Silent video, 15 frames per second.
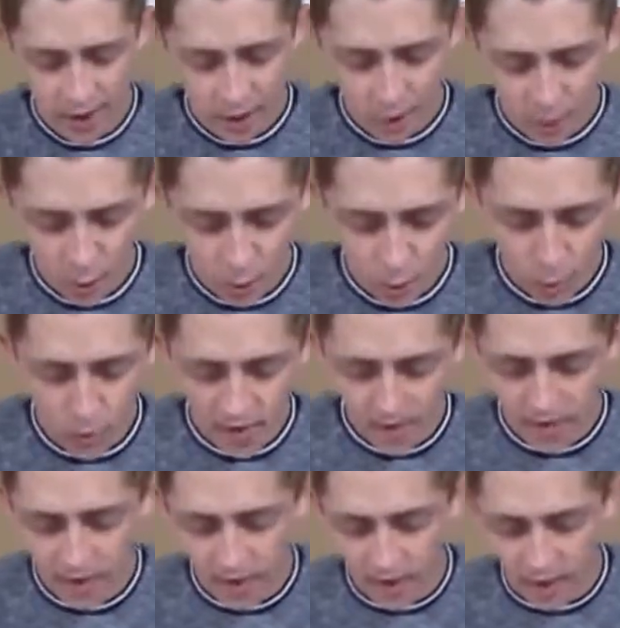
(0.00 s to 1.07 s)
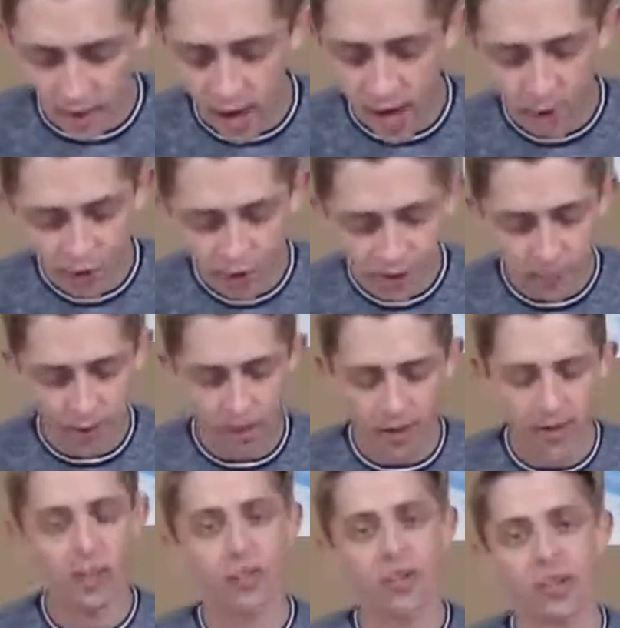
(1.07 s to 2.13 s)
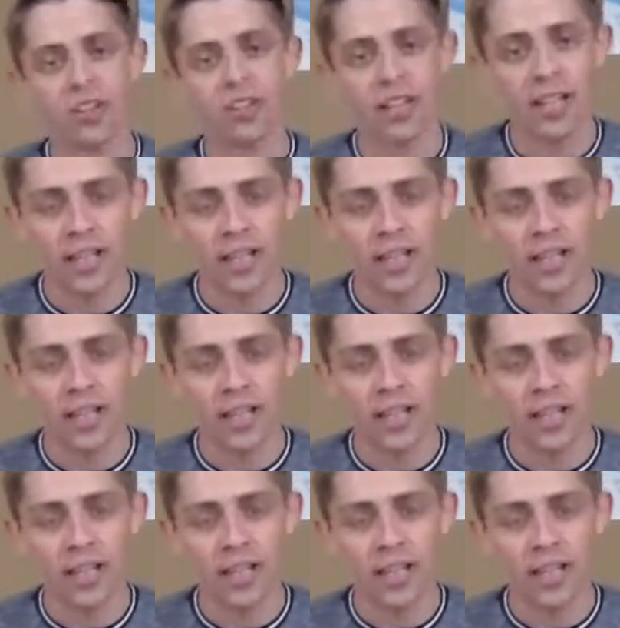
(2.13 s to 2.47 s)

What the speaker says: who was an African-American attorney